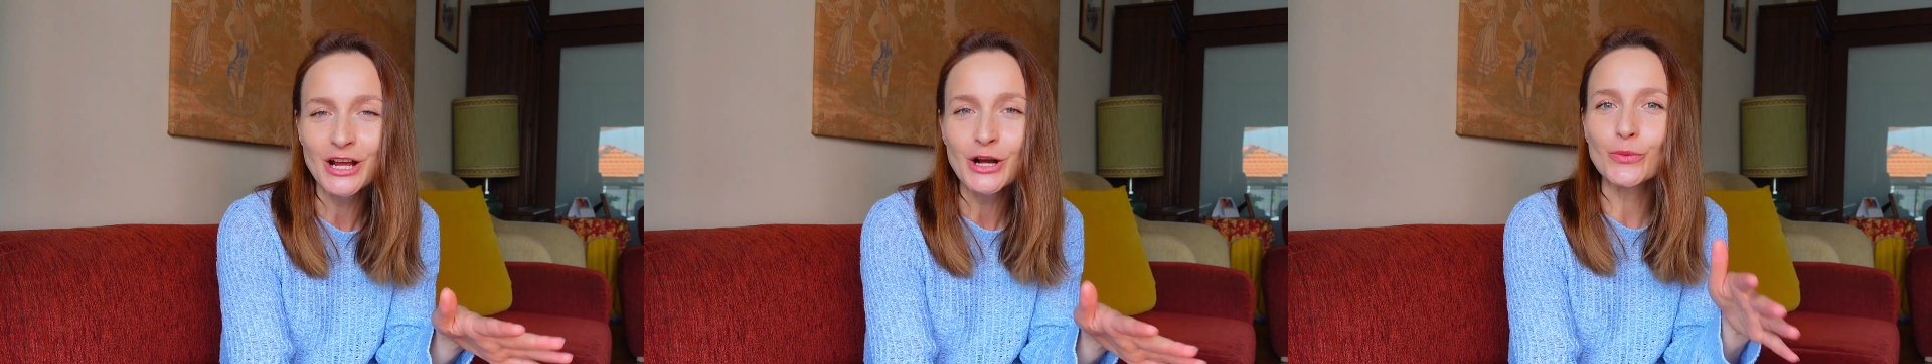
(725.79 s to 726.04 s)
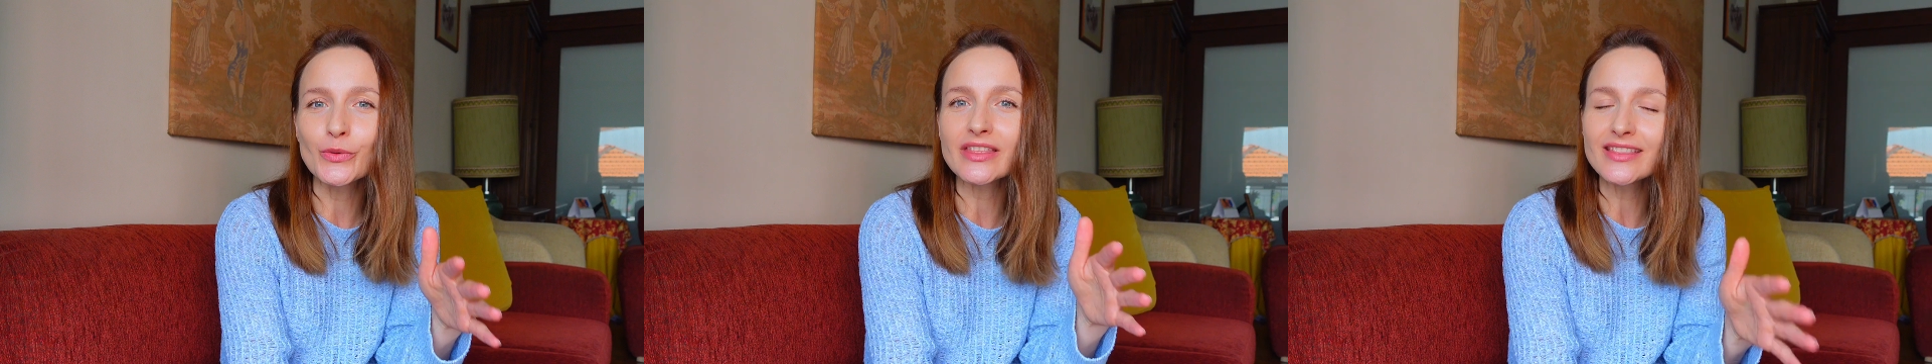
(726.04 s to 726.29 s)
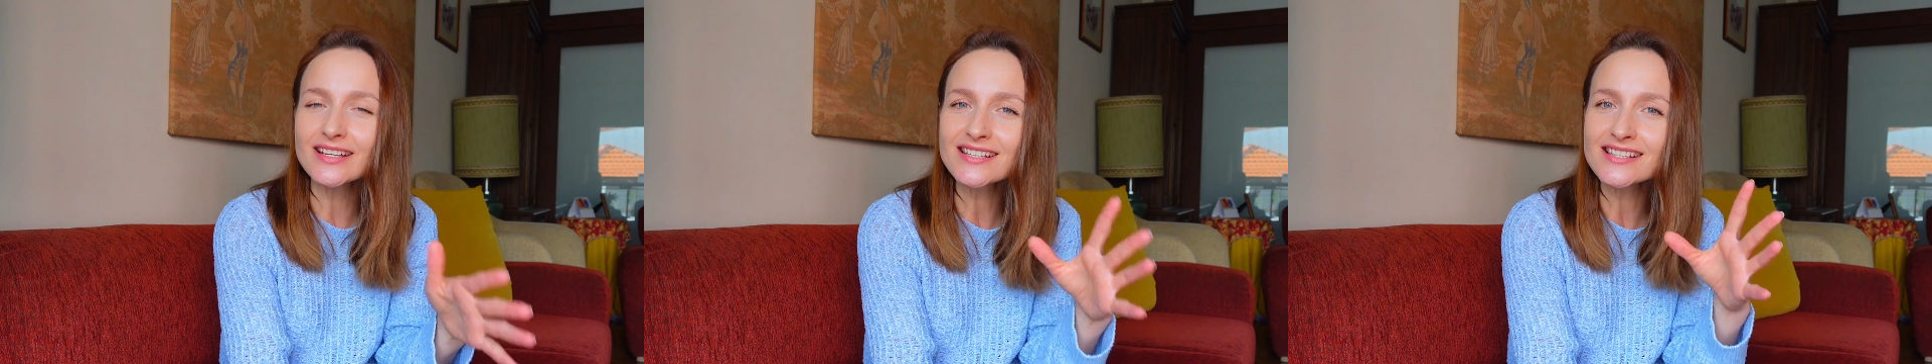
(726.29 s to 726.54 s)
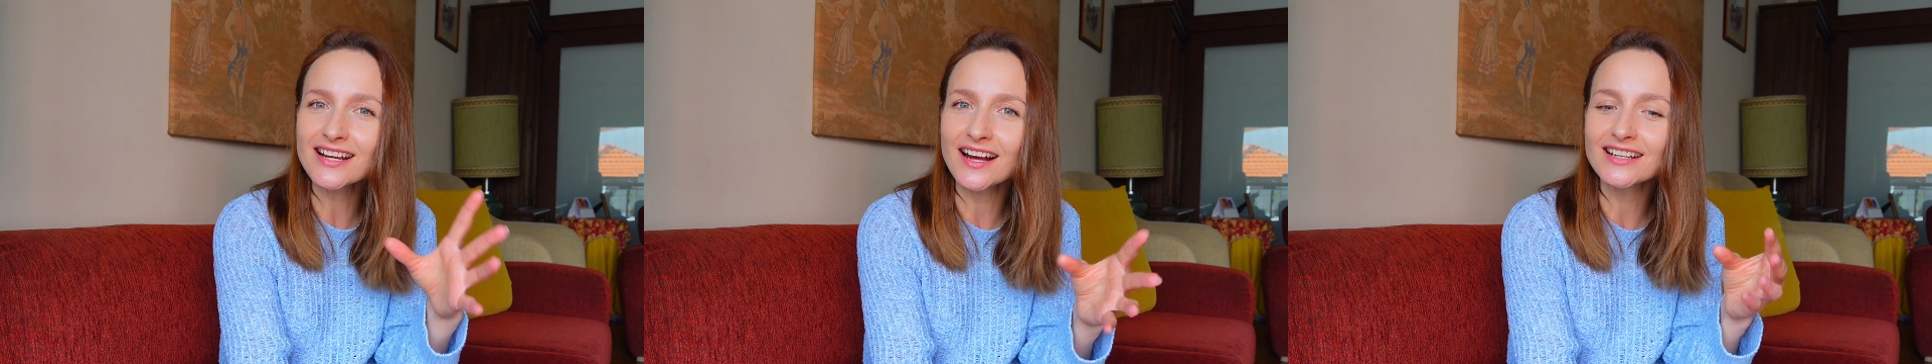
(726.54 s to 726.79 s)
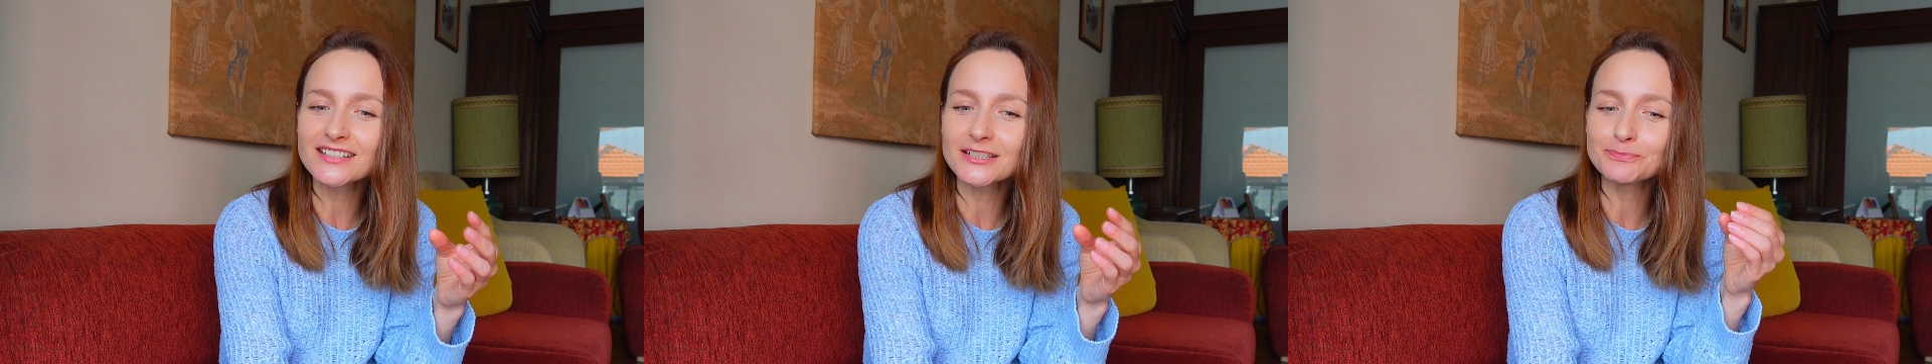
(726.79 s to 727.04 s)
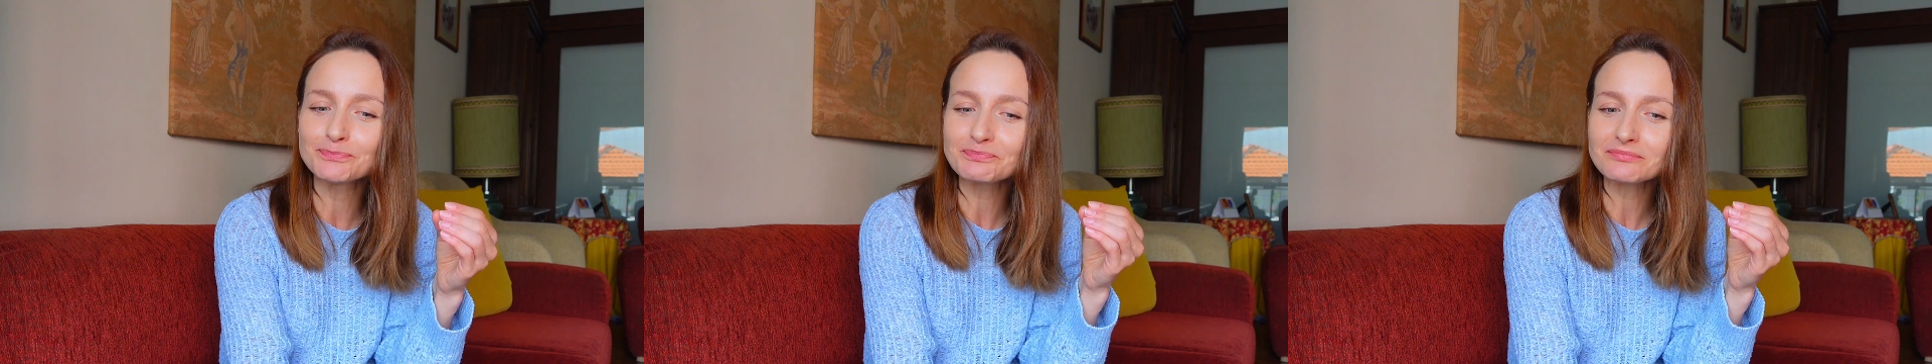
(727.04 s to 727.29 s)
With this kind
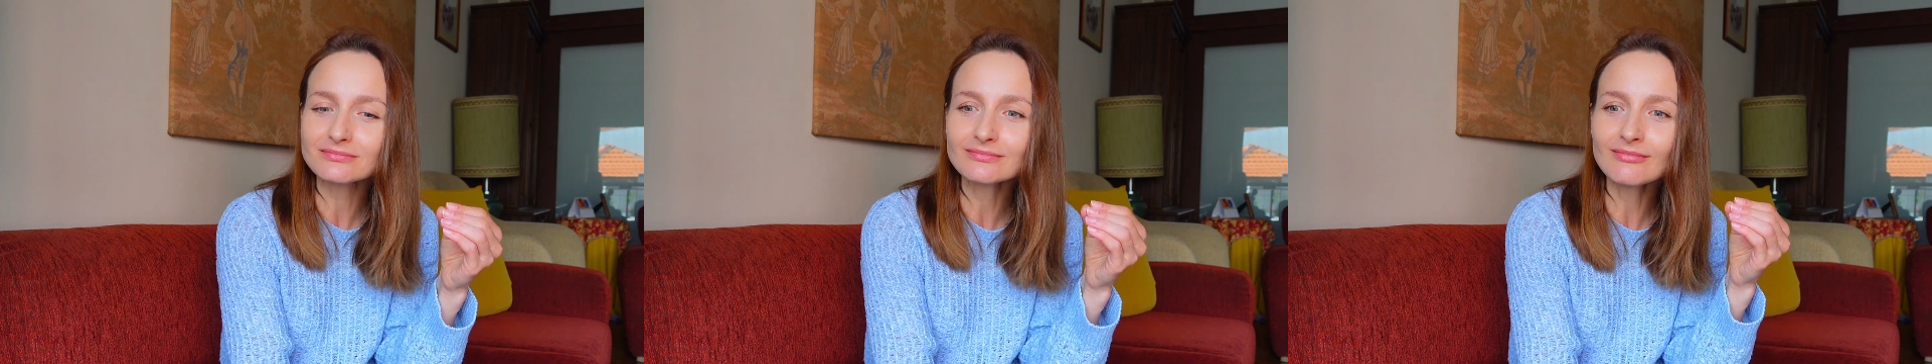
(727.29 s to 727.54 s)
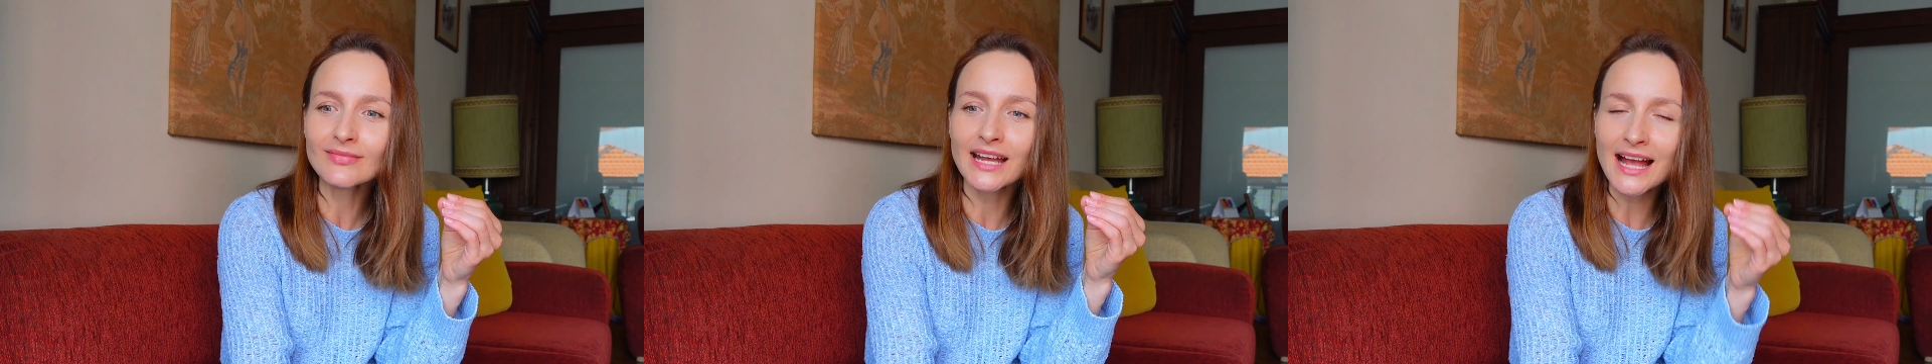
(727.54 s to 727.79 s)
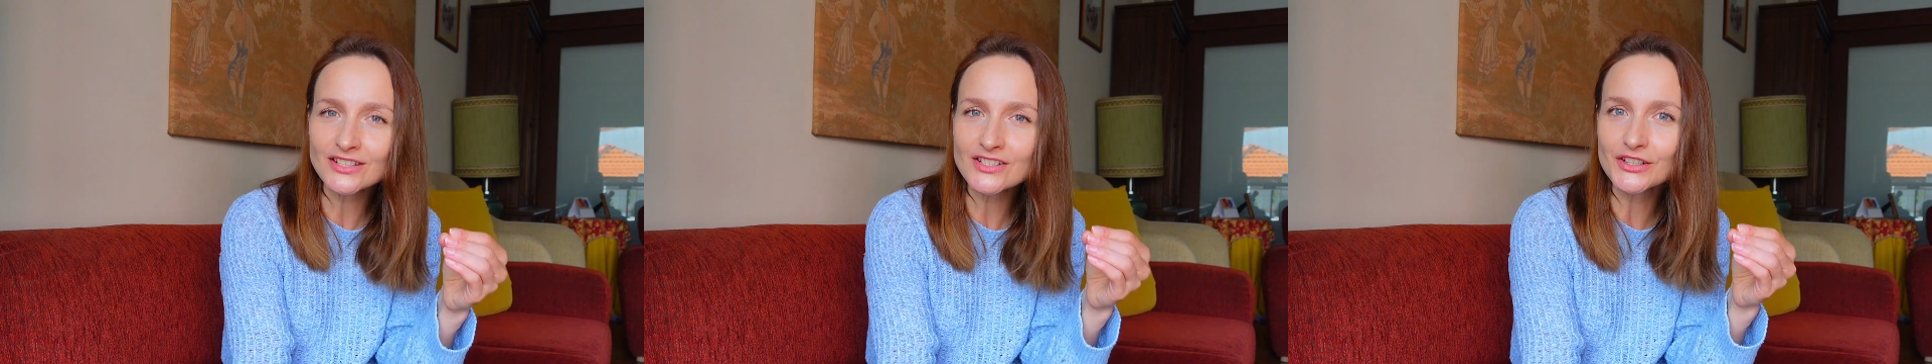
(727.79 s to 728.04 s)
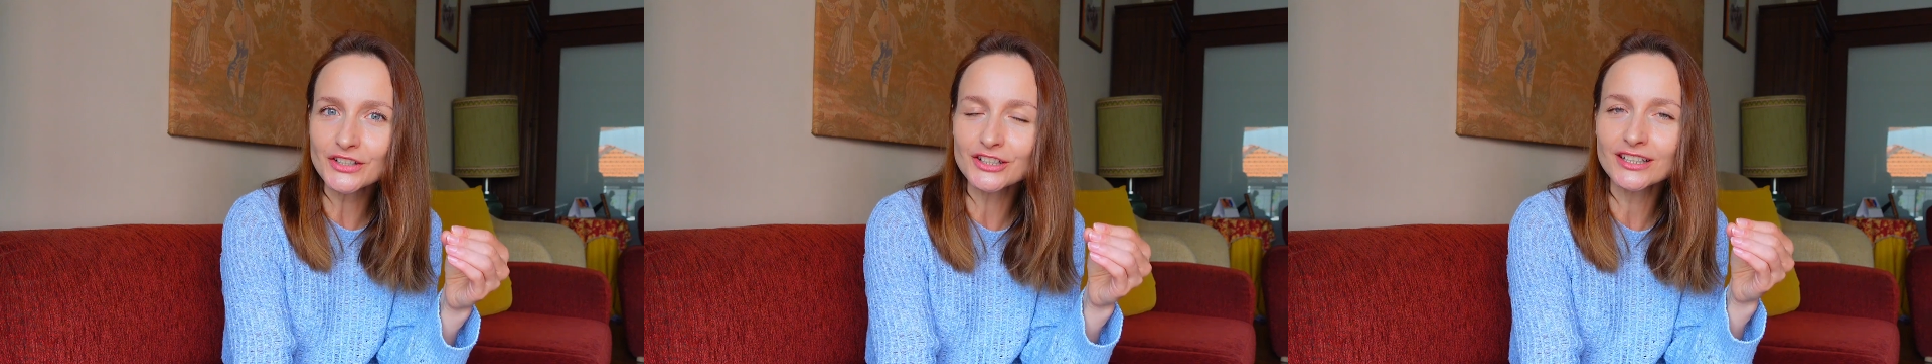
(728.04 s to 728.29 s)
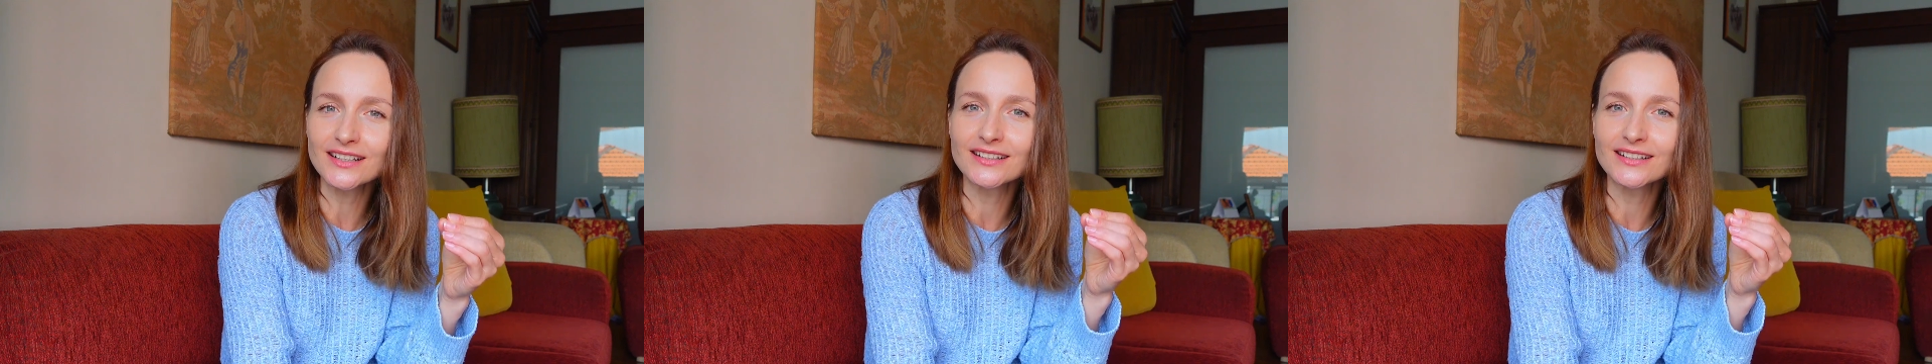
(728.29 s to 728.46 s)
of answer,